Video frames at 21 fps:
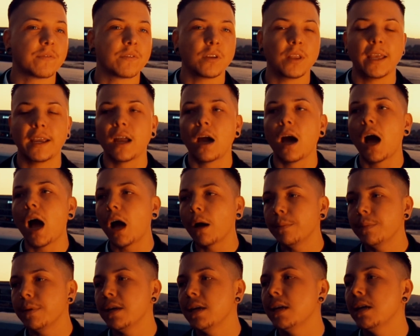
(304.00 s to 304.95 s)
for like a
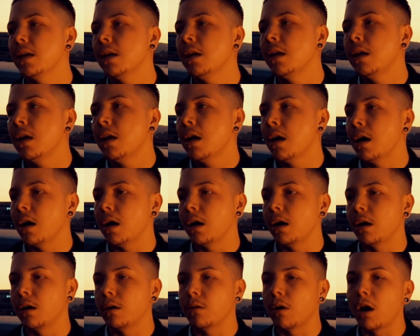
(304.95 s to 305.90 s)
hobby.
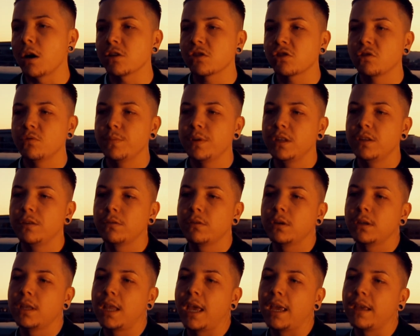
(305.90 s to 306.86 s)
Also be
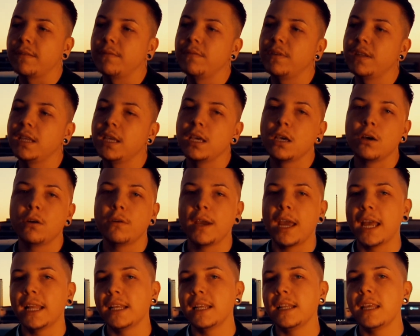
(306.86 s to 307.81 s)
doing like video
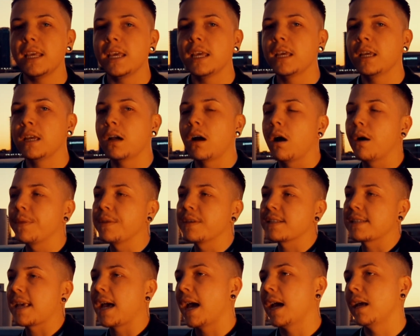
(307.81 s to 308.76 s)
editing on the
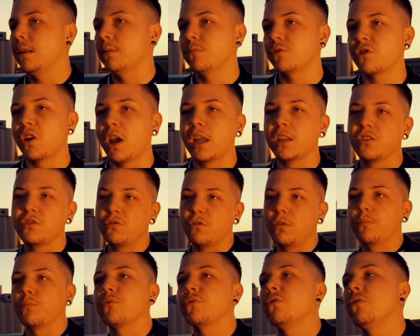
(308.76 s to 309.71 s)
side. I'm trying to
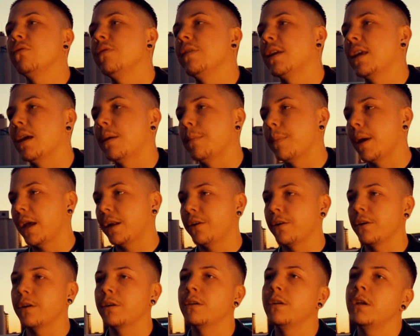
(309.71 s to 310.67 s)
improve and get
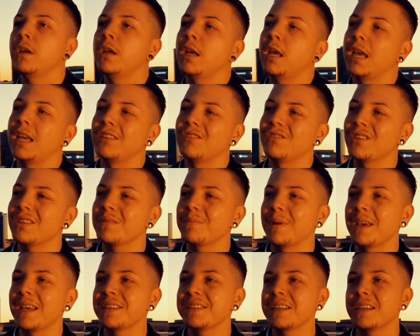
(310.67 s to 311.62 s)
better and just
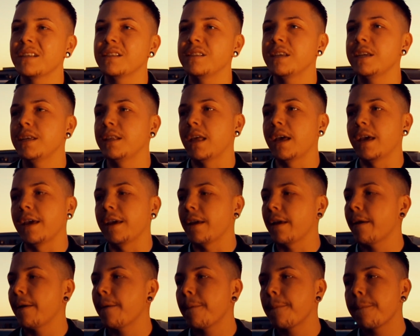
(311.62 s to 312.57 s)
basically like
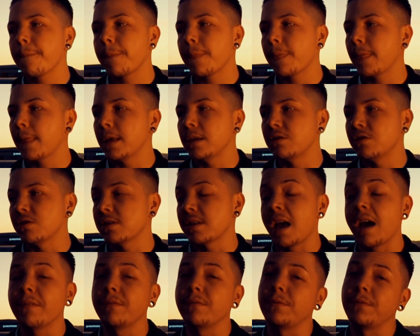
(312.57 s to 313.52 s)
just
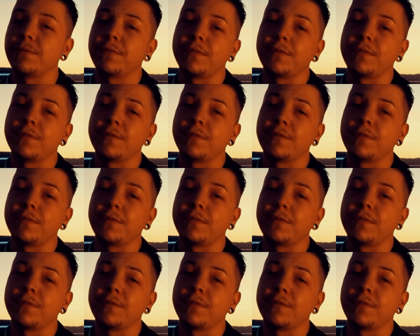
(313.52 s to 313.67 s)
having